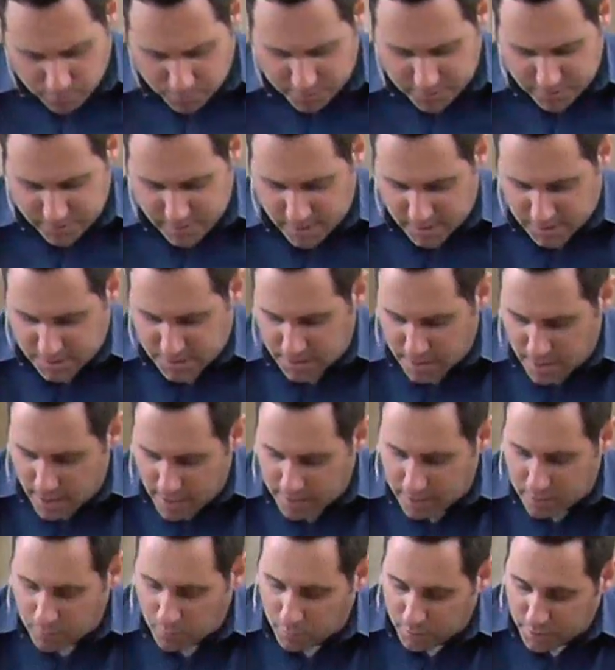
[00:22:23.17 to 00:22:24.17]
with
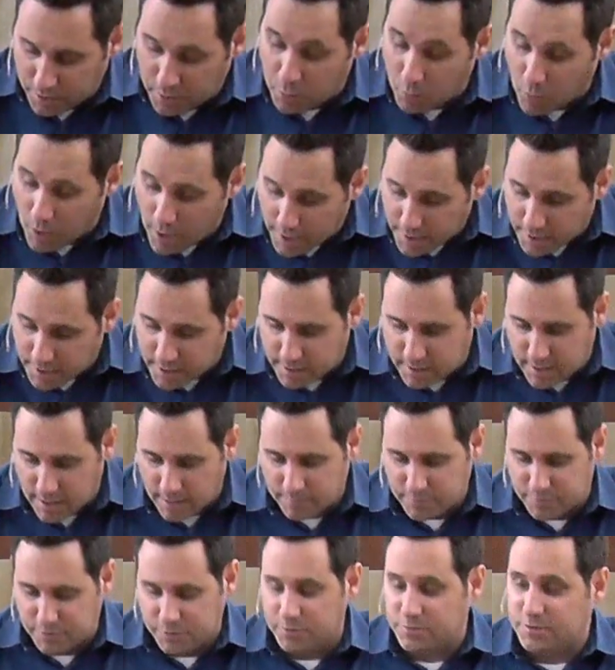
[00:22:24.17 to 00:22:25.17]
Thessalonica, where he wanted to
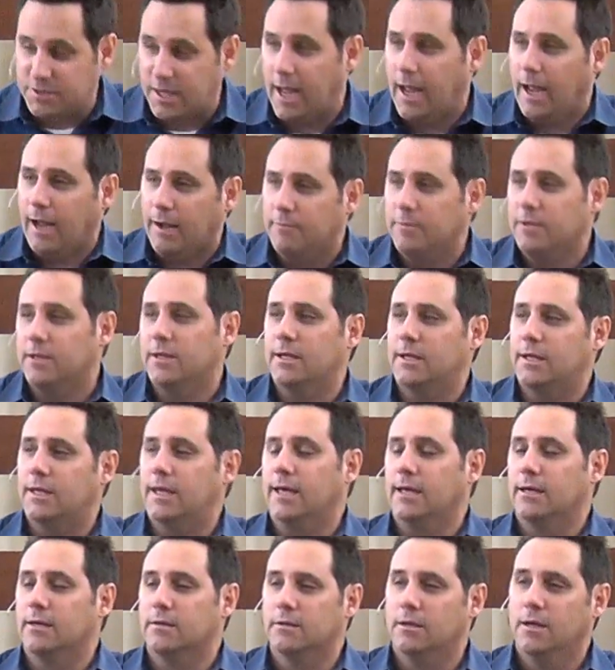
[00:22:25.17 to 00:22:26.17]
come to you time and
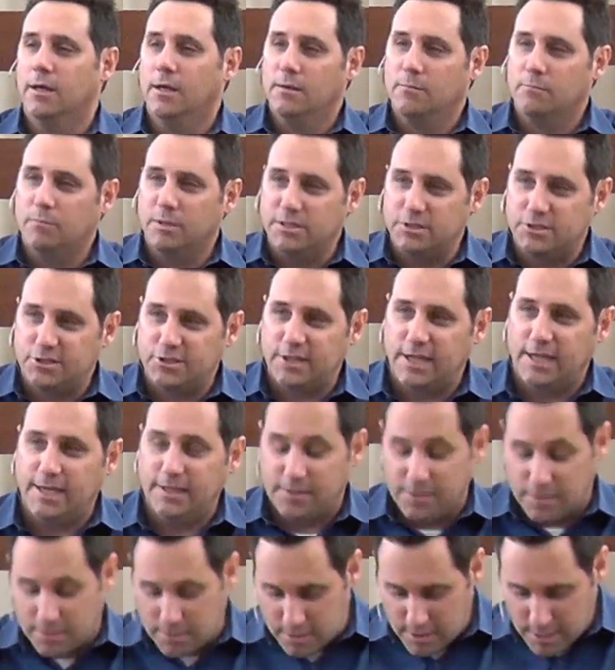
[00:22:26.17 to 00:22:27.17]
again but
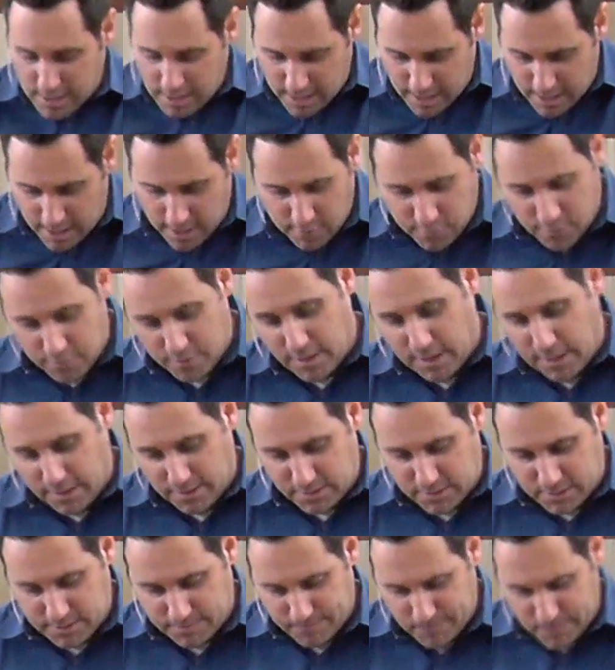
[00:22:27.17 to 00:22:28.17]
Satan hindered
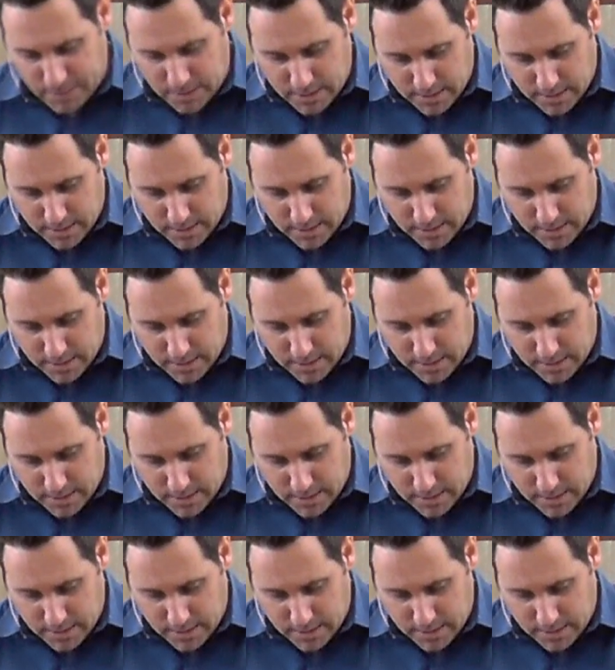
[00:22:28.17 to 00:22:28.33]
us.